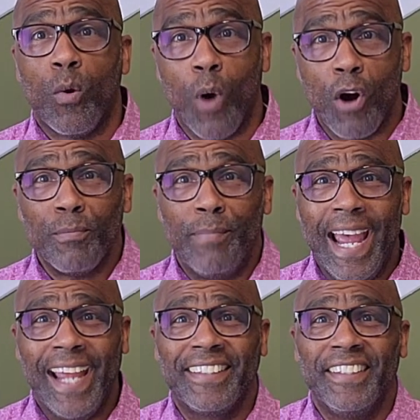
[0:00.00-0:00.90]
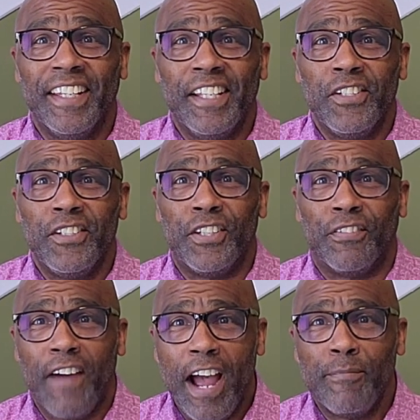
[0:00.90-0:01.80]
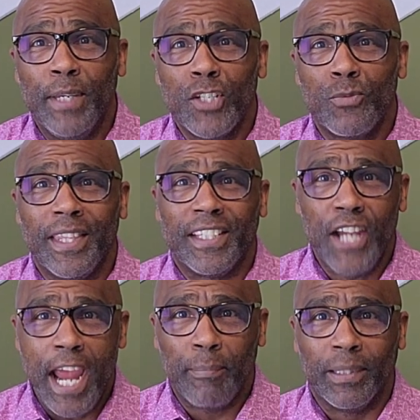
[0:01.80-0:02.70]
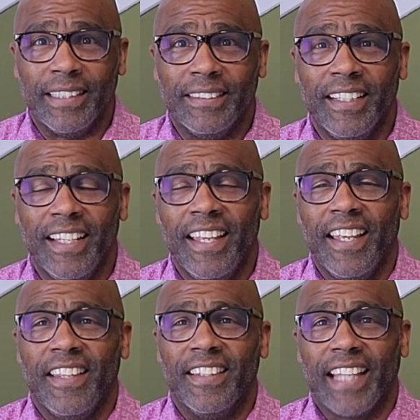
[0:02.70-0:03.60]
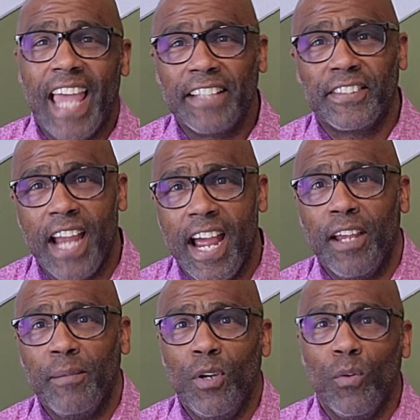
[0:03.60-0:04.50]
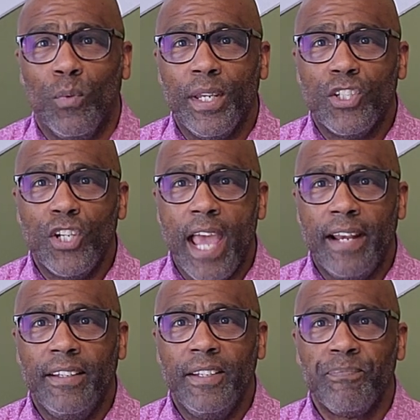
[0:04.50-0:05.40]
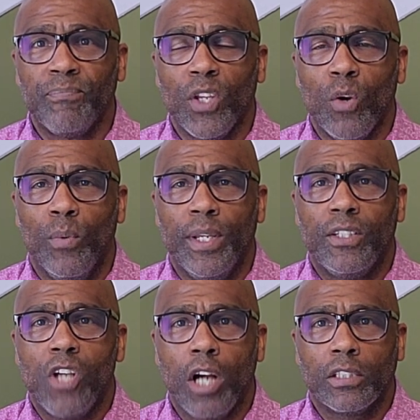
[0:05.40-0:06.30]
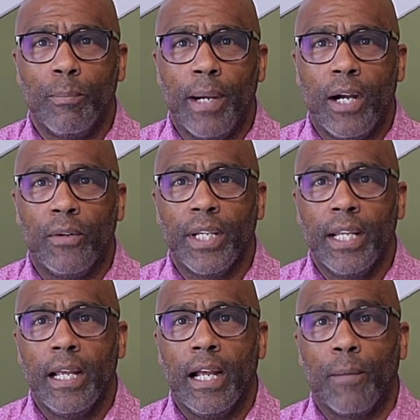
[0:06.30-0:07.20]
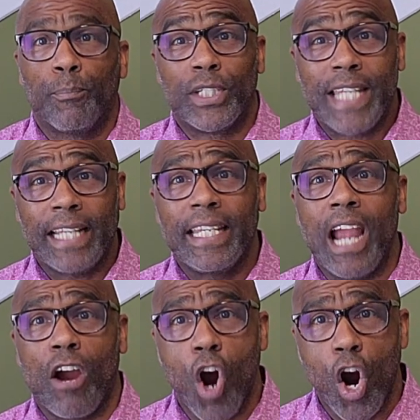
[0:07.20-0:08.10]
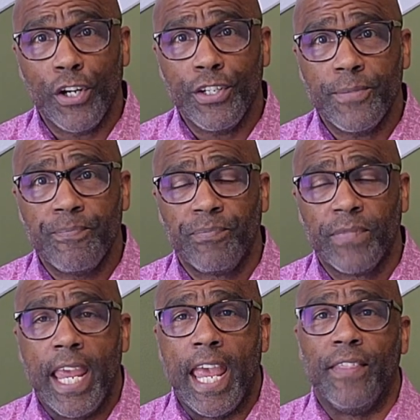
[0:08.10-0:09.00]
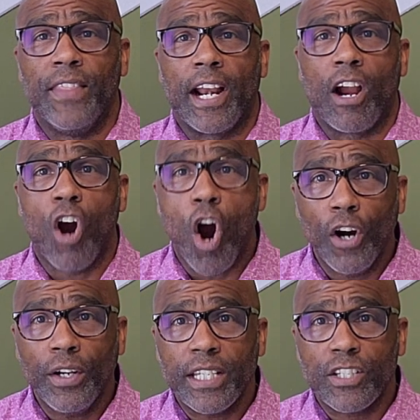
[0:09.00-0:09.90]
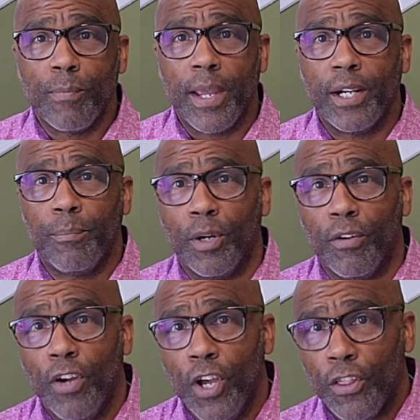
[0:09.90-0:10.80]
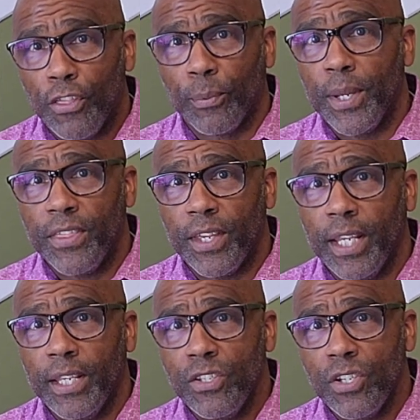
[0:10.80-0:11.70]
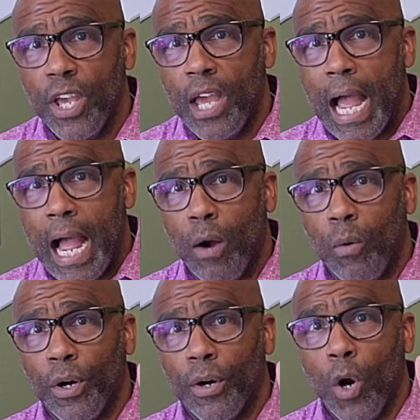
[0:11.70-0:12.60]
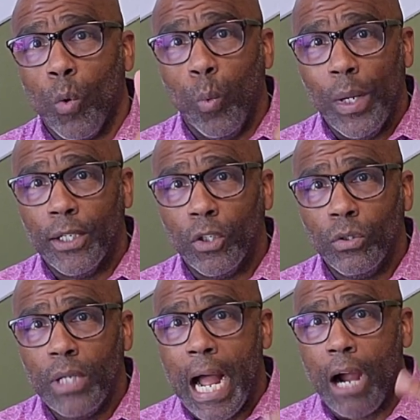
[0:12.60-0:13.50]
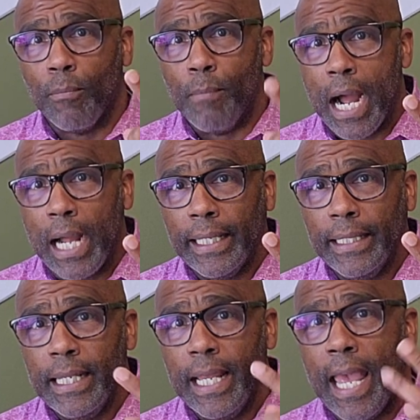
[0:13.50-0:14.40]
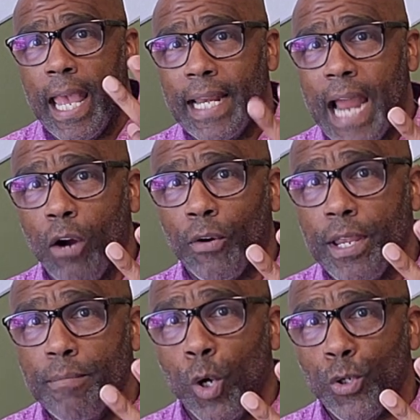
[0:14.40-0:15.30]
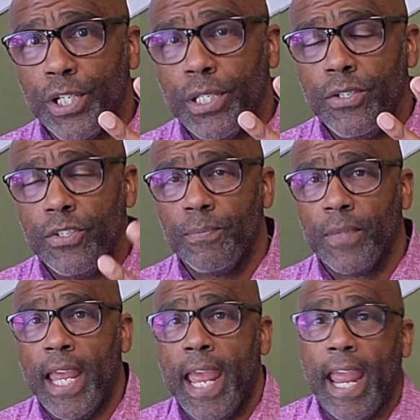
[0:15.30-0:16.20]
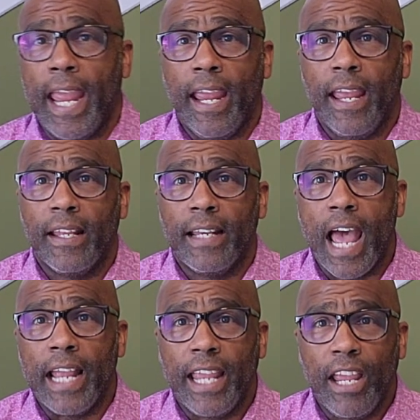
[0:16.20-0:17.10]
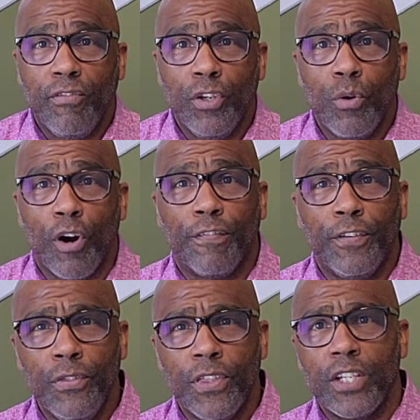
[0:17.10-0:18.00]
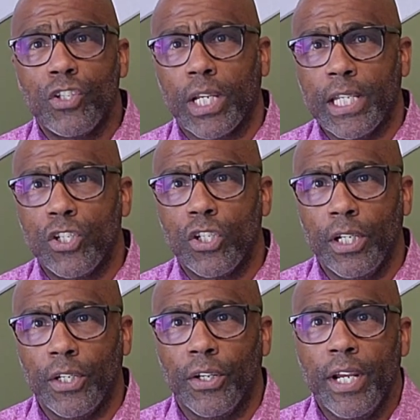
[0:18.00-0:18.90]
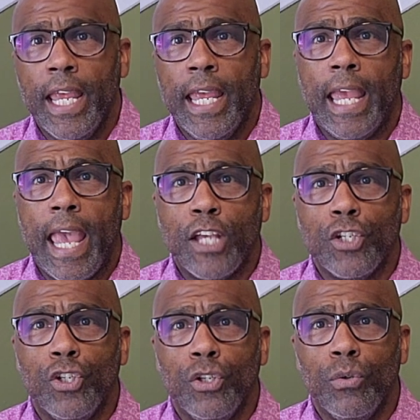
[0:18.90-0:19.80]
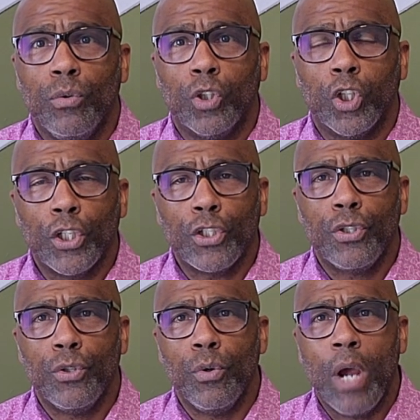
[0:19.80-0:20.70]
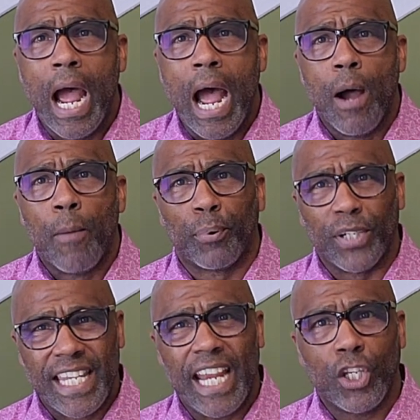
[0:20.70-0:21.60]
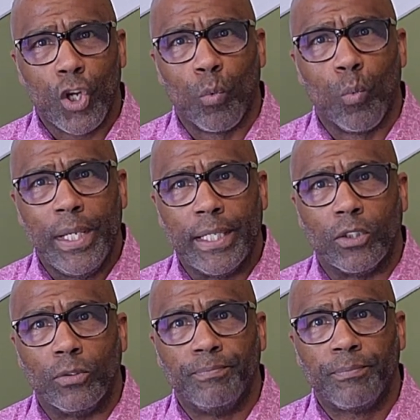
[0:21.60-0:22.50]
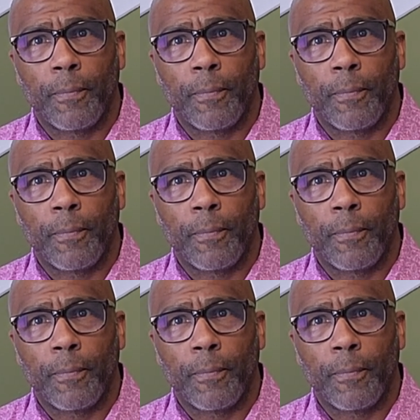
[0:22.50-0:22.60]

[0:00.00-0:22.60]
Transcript: Welcome back to 5 Minutes with the Chaplain. The last time we chatted, we talked about protecting our heart, and that our heart is made up of three things: our will, our mind, and our emotions. And I gave you a few things to consider as you look to protect your will,